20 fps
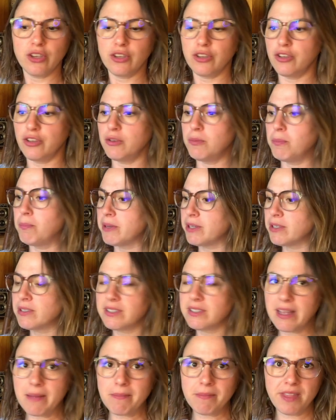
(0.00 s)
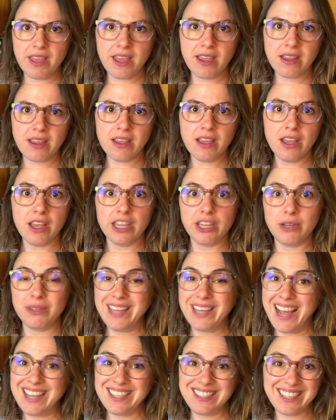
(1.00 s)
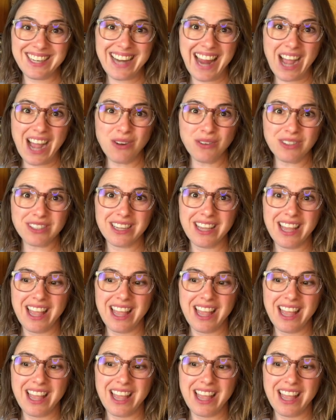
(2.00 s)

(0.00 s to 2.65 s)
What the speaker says: You build something, you test it out,